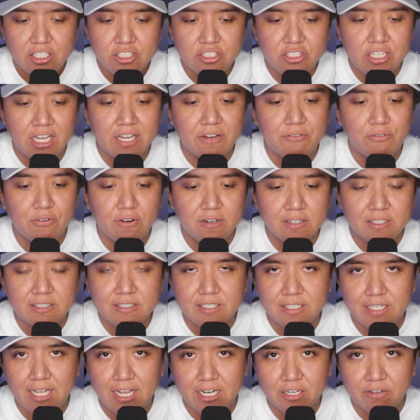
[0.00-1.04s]
Jake
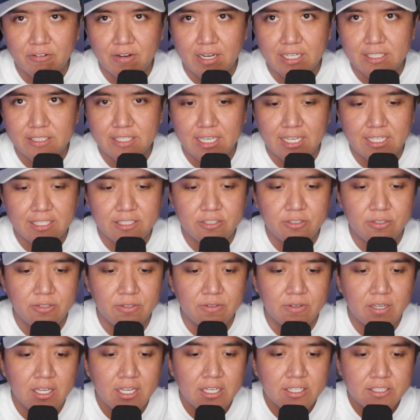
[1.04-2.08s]
Ferguson had a great day,
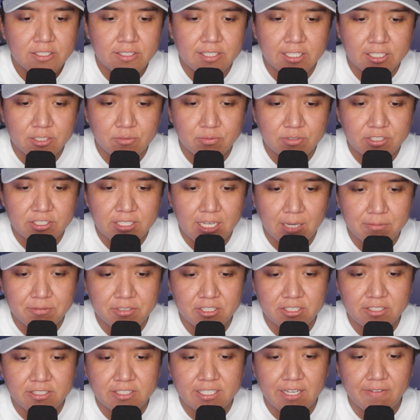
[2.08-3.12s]
too. 6
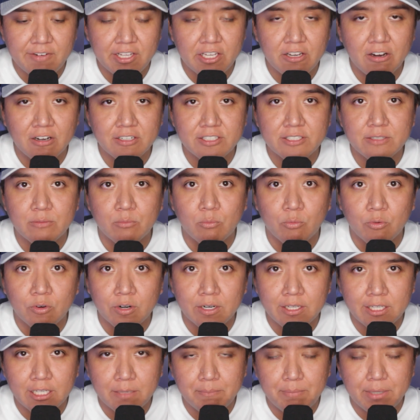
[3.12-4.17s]
receptions, 70 yards, some
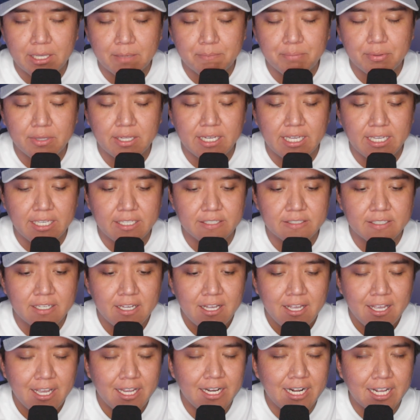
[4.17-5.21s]
really big plays,
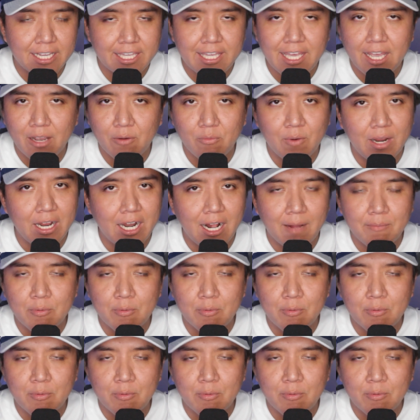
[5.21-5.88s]
and I can't wait.